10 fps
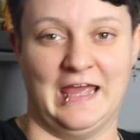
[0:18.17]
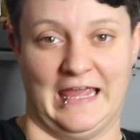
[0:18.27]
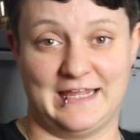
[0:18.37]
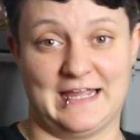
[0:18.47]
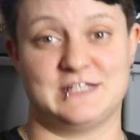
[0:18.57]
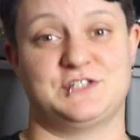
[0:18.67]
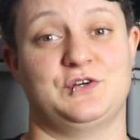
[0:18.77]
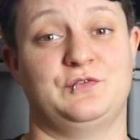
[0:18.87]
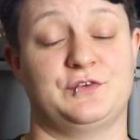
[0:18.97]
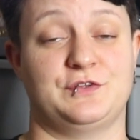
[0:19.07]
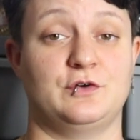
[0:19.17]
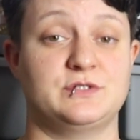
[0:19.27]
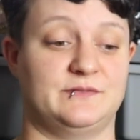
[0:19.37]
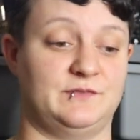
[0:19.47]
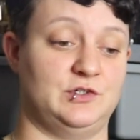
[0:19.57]
Hey guys, so for
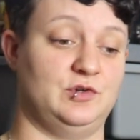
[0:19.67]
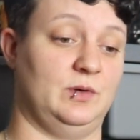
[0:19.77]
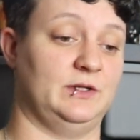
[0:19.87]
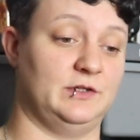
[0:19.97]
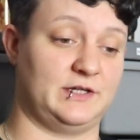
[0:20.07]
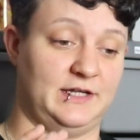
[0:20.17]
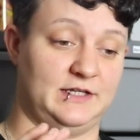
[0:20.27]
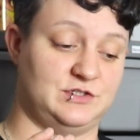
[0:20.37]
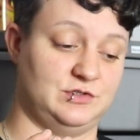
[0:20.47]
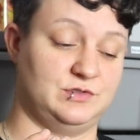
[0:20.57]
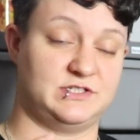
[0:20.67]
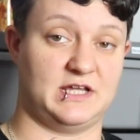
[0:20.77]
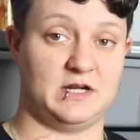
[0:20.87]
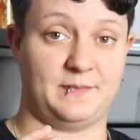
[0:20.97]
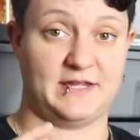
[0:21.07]
those of you who are looking to
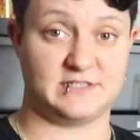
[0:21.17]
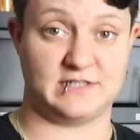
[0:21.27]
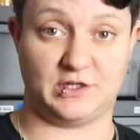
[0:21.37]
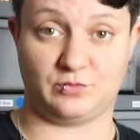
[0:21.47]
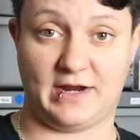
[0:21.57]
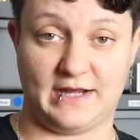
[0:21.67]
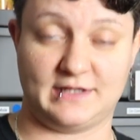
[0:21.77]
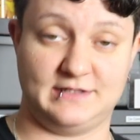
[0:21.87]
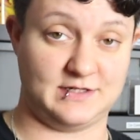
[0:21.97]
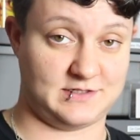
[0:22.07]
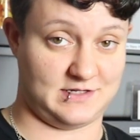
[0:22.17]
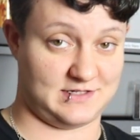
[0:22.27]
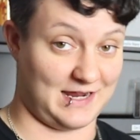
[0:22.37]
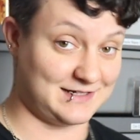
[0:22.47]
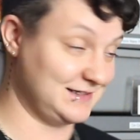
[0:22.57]
set up a snake rack, it doesn't
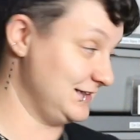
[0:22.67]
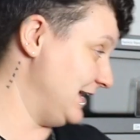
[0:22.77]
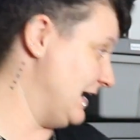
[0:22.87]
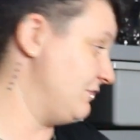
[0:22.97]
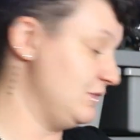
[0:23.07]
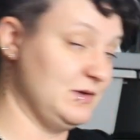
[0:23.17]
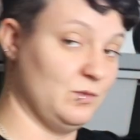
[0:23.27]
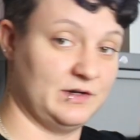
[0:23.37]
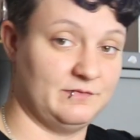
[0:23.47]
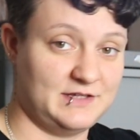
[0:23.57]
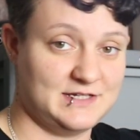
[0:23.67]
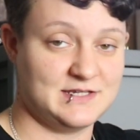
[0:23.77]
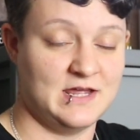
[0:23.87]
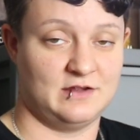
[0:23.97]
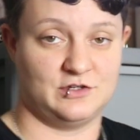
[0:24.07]
technically have to be one of these.
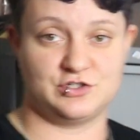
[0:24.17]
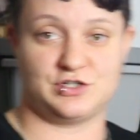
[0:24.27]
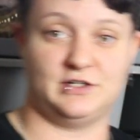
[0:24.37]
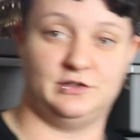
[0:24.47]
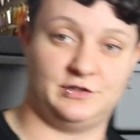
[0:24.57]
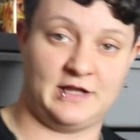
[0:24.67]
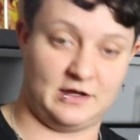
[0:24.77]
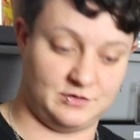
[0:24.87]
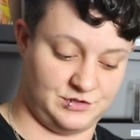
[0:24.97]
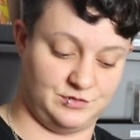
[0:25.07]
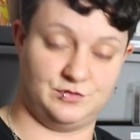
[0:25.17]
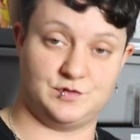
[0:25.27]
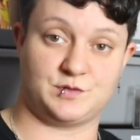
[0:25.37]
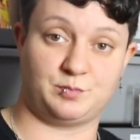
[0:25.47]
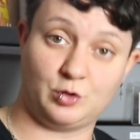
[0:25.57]
You're trying to learn how to
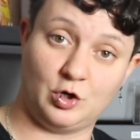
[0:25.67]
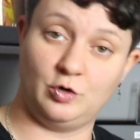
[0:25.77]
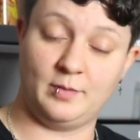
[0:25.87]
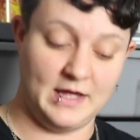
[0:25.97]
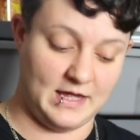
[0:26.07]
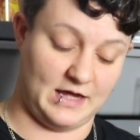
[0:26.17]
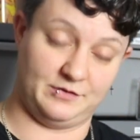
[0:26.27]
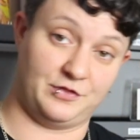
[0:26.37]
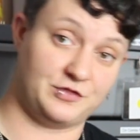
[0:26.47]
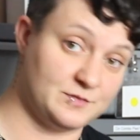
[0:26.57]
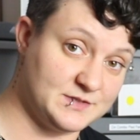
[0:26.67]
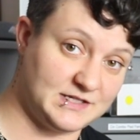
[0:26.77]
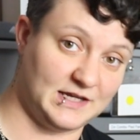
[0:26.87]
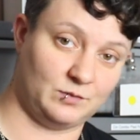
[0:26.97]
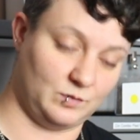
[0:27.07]
use a probe, how the
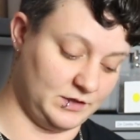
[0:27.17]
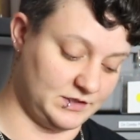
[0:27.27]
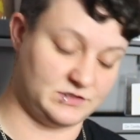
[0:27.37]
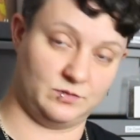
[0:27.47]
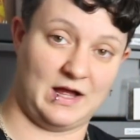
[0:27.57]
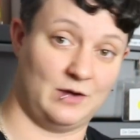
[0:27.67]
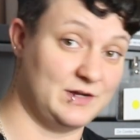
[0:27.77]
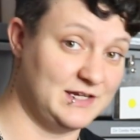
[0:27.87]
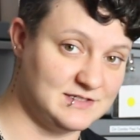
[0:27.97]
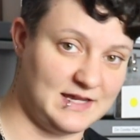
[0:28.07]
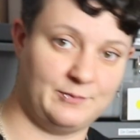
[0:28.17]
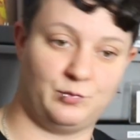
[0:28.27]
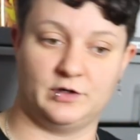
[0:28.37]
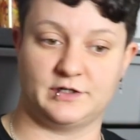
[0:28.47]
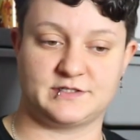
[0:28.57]
thermostat works, how heat tape
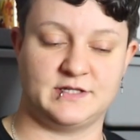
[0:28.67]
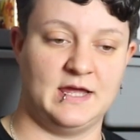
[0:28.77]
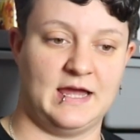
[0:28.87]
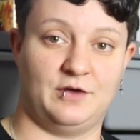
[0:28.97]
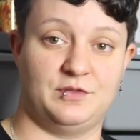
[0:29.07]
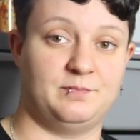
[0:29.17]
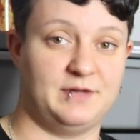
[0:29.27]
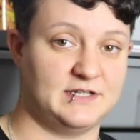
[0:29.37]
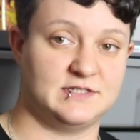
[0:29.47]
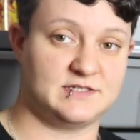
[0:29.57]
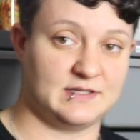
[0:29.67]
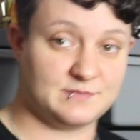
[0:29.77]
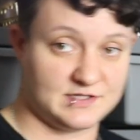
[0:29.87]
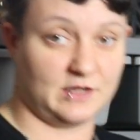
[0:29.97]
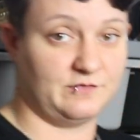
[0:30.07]
works, how the bins
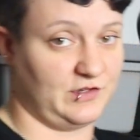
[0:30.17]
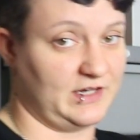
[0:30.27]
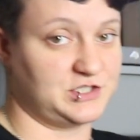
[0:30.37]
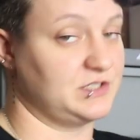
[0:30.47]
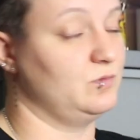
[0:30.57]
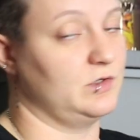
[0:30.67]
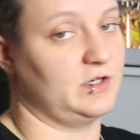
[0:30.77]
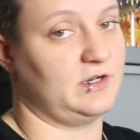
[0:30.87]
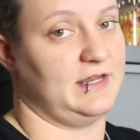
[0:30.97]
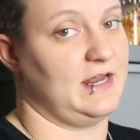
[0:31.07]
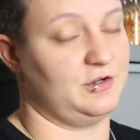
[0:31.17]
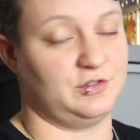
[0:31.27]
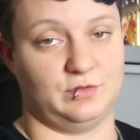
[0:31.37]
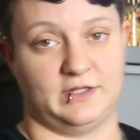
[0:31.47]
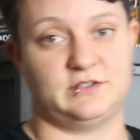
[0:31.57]
themselves actually work, and how
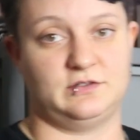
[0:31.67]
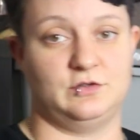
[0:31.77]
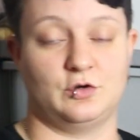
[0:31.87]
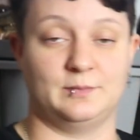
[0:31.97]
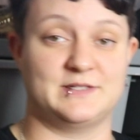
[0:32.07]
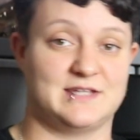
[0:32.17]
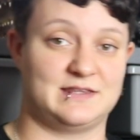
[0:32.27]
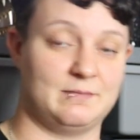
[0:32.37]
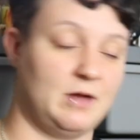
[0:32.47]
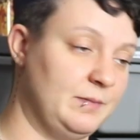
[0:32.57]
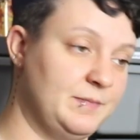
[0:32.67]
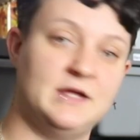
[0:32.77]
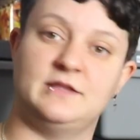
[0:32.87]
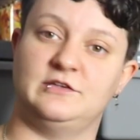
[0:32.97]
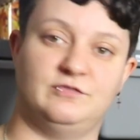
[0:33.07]
you like to normally set them up.
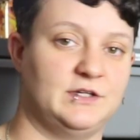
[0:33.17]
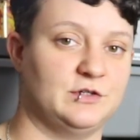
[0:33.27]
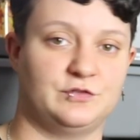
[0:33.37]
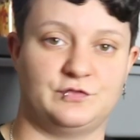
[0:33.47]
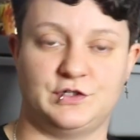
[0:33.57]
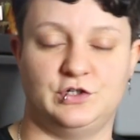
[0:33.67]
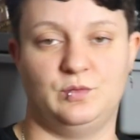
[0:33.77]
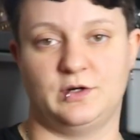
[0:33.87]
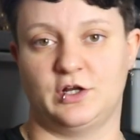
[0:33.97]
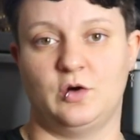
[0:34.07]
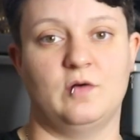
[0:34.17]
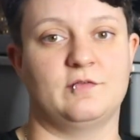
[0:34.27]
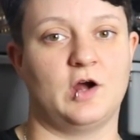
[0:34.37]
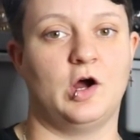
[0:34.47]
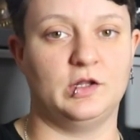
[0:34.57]
This video is for you. We're going to go
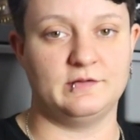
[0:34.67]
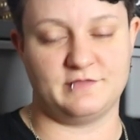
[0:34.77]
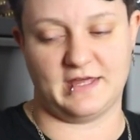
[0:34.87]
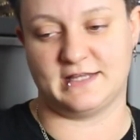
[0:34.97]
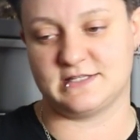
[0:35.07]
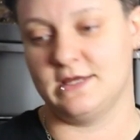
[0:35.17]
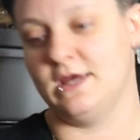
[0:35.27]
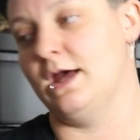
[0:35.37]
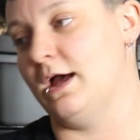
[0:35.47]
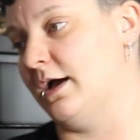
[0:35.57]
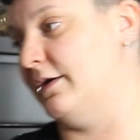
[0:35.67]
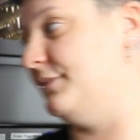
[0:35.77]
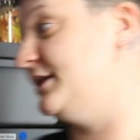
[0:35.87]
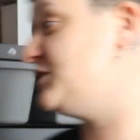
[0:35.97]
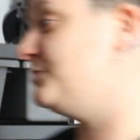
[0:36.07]
over all of that.
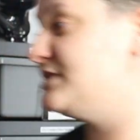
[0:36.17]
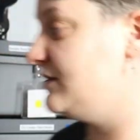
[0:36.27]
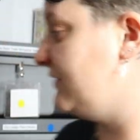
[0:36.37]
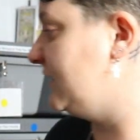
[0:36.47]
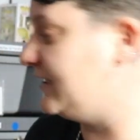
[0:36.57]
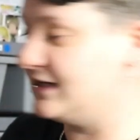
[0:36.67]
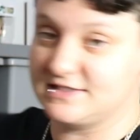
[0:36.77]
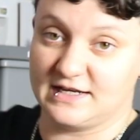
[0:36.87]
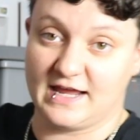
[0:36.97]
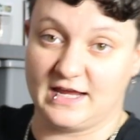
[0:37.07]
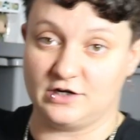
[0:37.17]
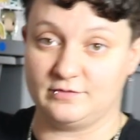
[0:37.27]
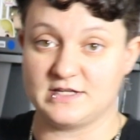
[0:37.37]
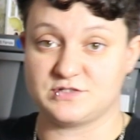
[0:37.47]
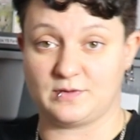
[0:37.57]
This specifically is an
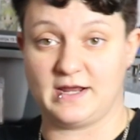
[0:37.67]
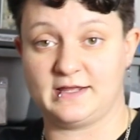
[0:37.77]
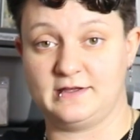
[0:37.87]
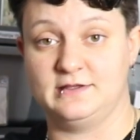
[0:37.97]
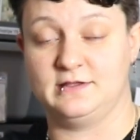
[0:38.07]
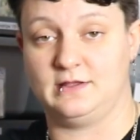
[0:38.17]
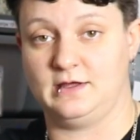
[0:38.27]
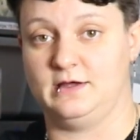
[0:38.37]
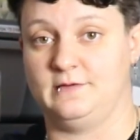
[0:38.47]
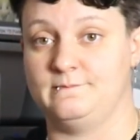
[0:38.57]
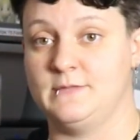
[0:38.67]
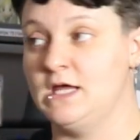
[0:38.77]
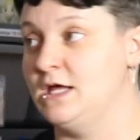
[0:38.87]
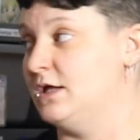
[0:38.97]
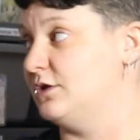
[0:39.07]
ARS rack.
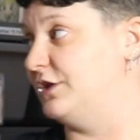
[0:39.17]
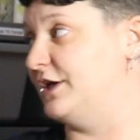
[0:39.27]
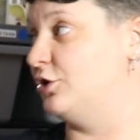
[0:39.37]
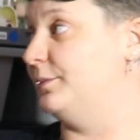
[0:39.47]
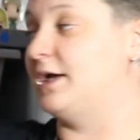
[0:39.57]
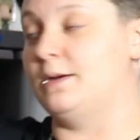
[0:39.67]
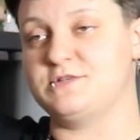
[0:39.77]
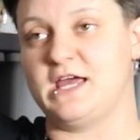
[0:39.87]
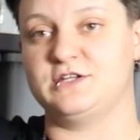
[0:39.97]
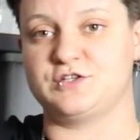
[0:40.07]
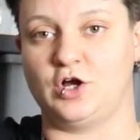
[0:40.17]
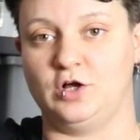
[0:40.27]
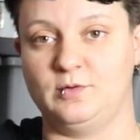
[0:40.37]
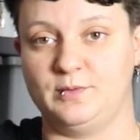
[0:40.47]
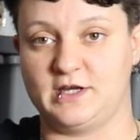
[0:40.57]
They normally come 10
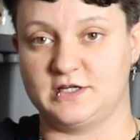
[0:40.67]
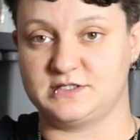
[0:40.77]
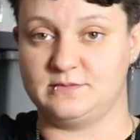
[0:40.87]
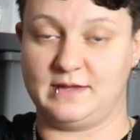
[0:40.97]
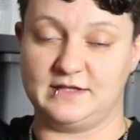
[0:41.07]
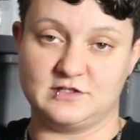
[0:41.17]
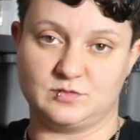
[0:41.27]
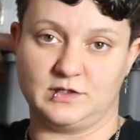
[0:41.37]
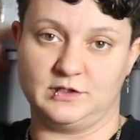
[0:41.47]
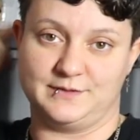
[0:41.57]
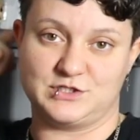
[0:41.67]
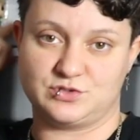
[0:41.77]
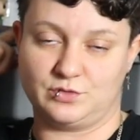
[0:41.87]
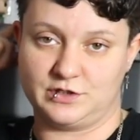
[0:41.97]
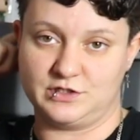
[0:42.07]
tall, but we custom made this one a little bit
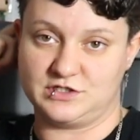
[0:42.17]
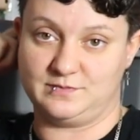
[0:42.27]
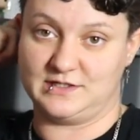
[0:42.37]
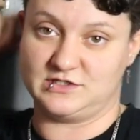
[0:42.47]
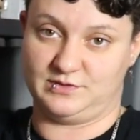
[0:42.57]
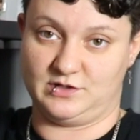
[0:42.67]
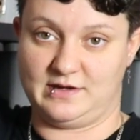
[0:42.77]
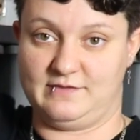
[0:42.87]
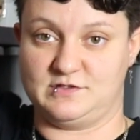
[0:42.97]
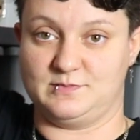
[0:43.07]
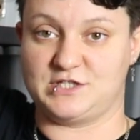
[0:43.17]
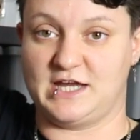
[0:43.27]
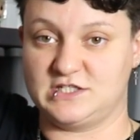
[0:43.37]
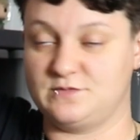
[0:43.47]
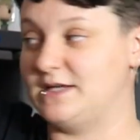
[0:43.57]
shorter just because we don't have as much
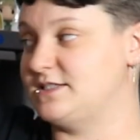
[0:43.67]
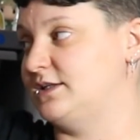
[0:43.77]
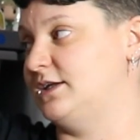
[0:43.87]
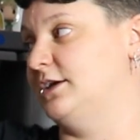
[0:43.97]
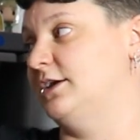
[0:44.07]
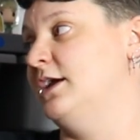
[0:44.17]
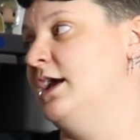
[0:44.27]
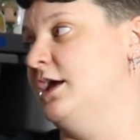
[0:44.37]
head space in here.